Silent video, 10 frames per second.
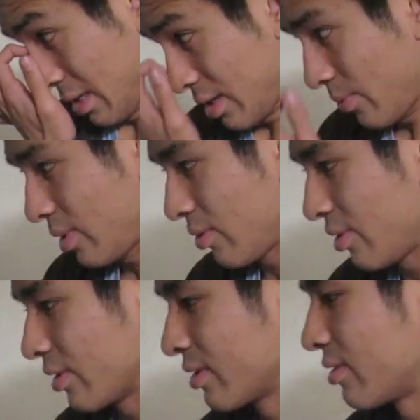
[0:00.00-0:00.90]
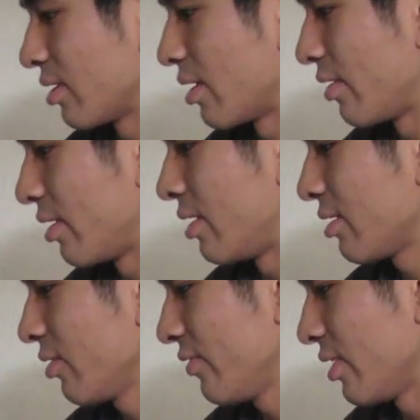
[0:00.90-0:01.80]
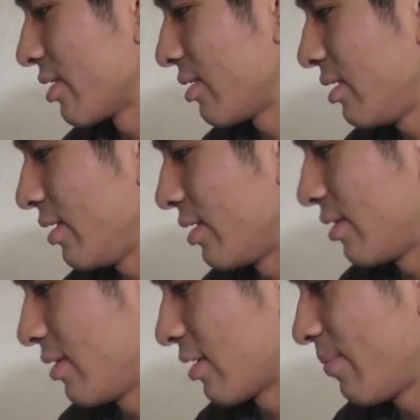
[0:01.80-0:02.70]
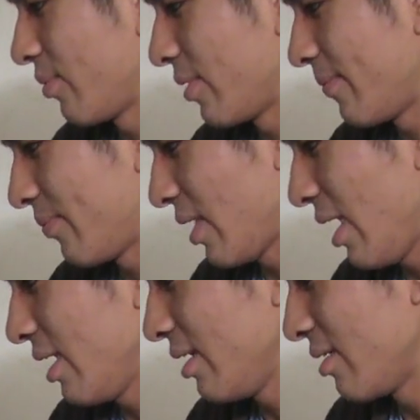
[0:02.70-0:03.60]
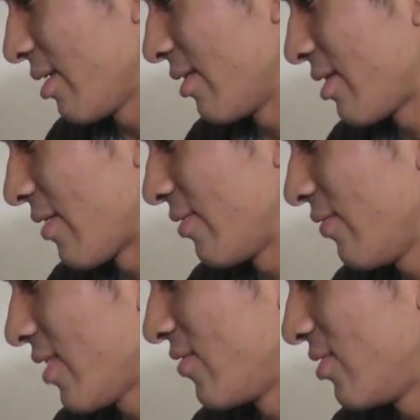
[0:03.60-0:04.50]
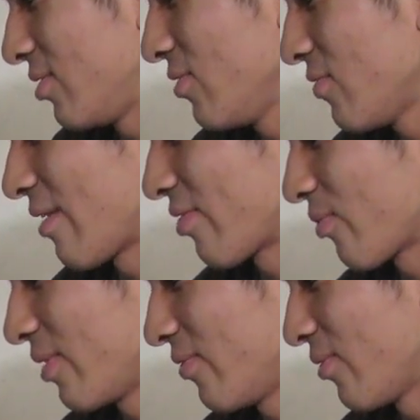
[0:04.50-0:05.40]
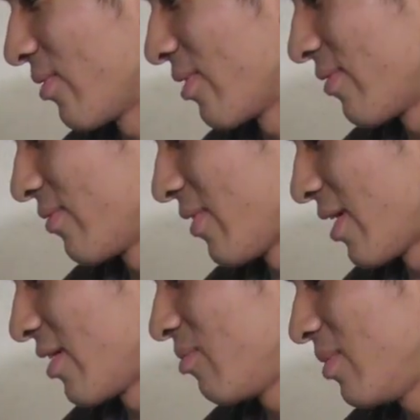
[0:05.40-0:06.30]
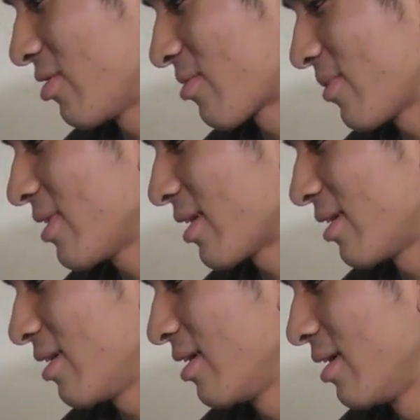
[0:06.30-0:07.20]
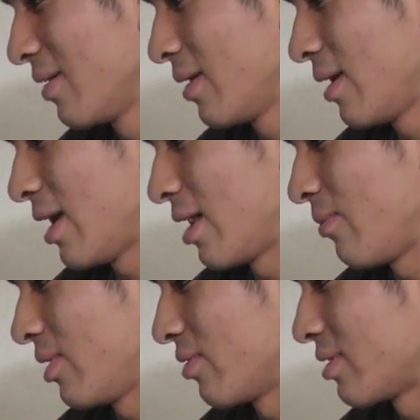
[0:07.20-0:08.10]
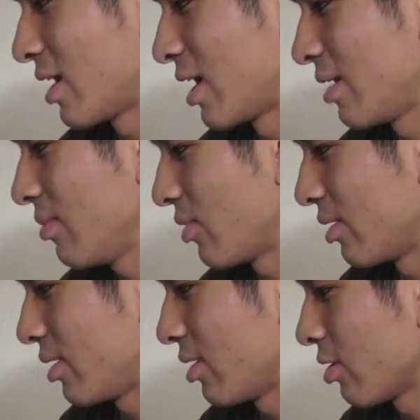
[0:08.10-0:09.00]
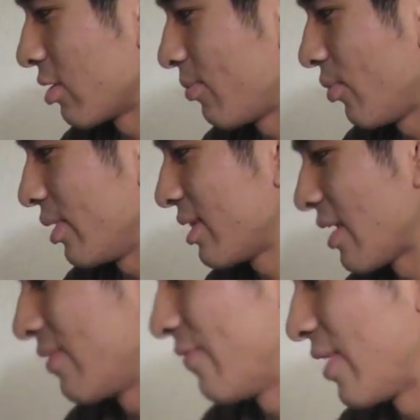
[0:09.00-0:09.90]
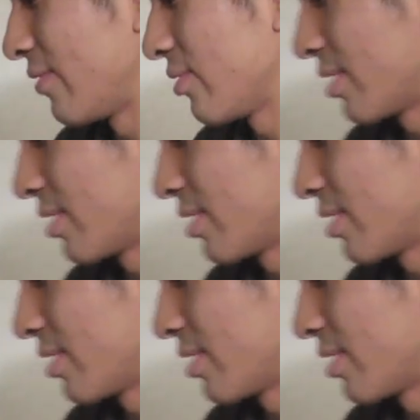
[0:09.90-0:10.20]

So we know the initial velocity is 6.89752534 meters per second, and we know the time right here is 0.750